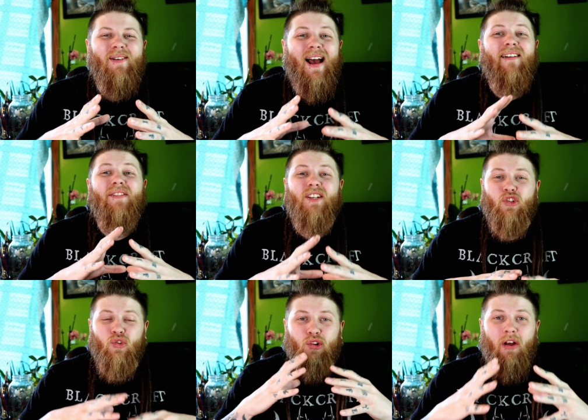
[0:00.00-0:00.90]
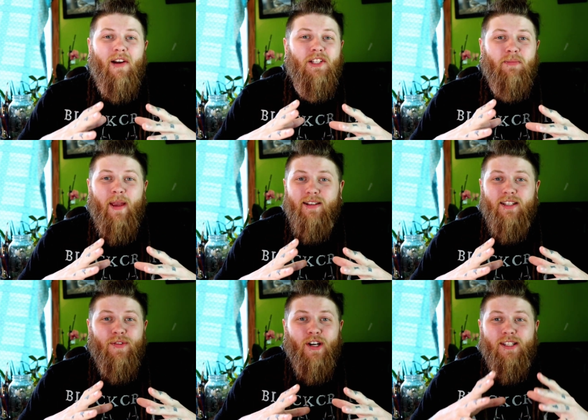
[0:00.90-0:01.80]
you have such a large space
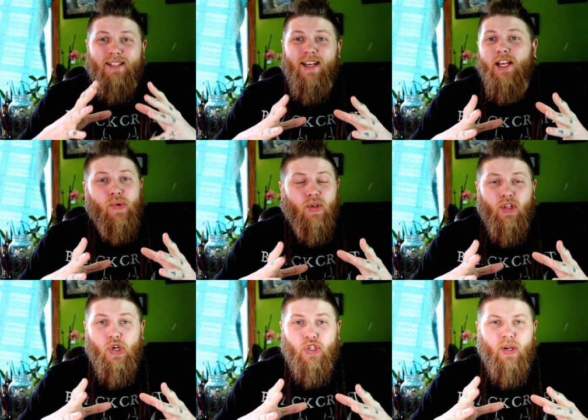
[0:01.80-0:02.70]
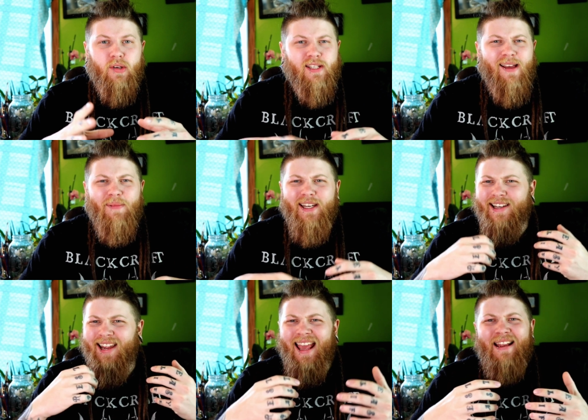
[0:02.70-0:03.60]
as far as the Tegu enclosure goes,
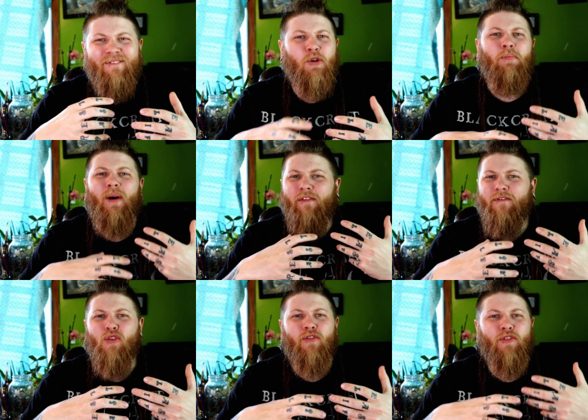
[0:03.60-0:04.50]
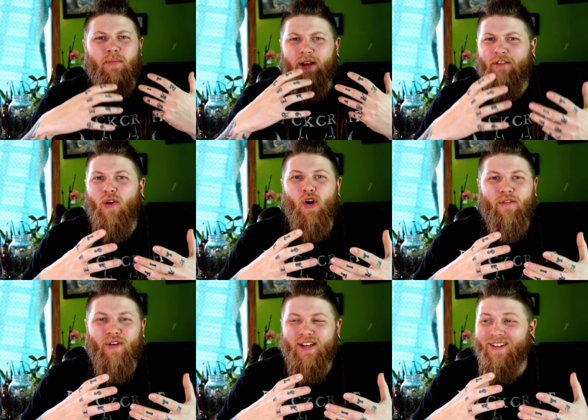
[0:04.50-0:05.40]
an 8 foot by 4 foot by 4
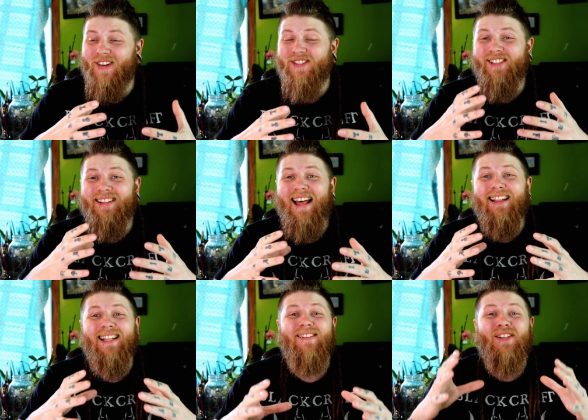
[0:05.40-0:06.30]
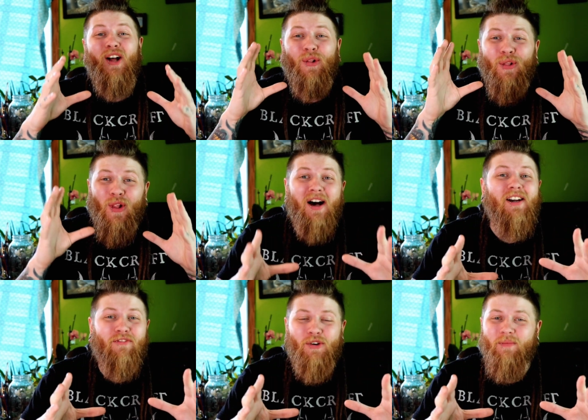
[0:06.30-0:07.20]
foot enclosure, that leaves a
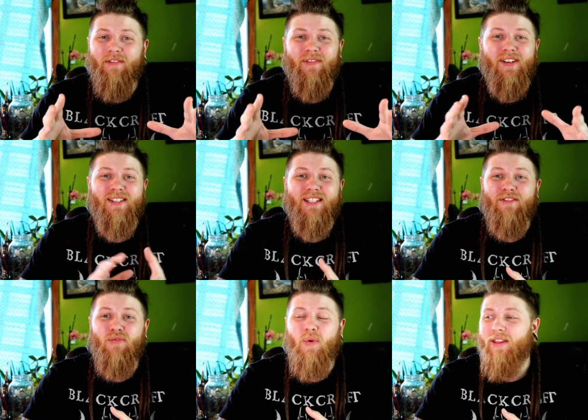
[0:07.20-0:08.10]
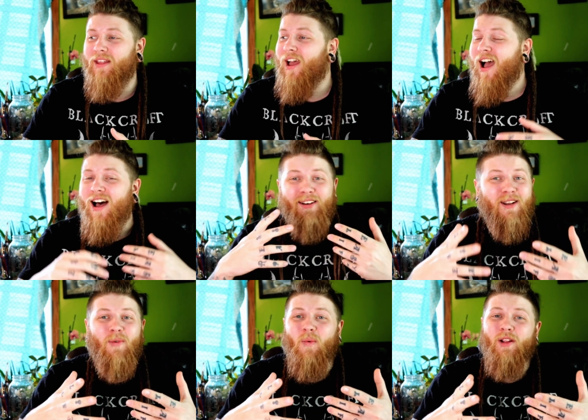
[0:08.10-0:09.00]
lot of room to fill stuff with.
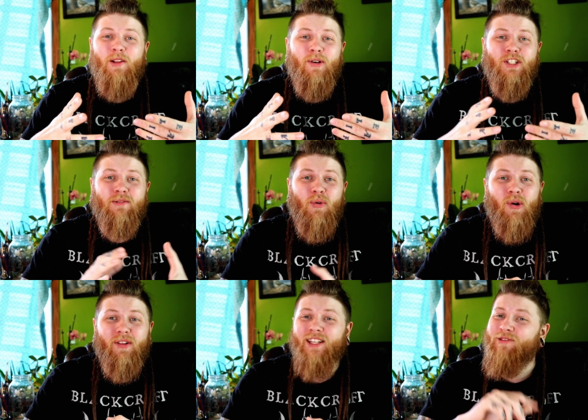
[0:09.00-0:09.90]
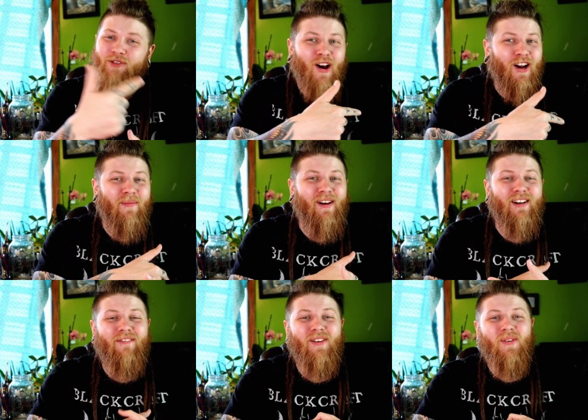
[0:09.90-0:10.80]
Number one, the most important thing, we've talked about
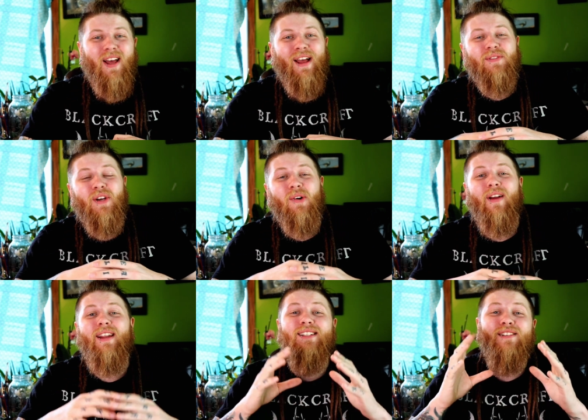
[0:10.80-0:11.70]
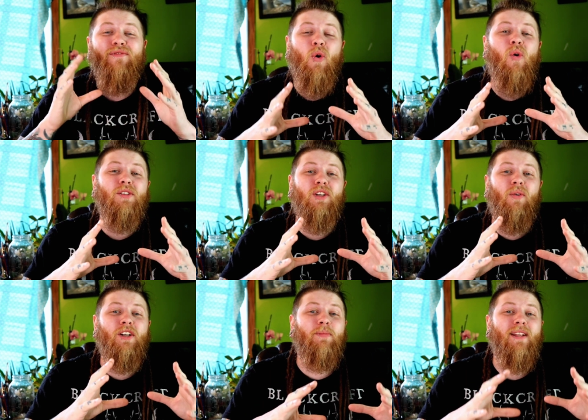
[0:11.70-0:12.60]
it a few times already, is of course
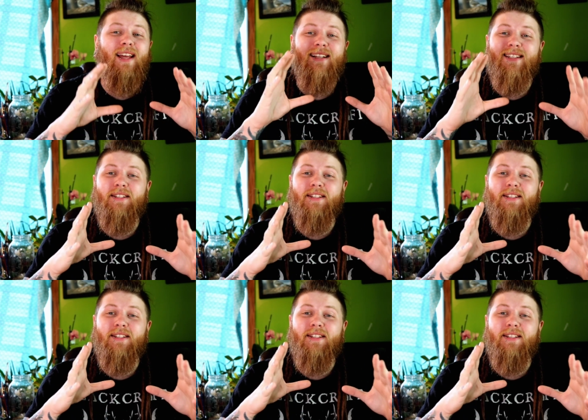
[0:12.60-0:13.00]
going to be that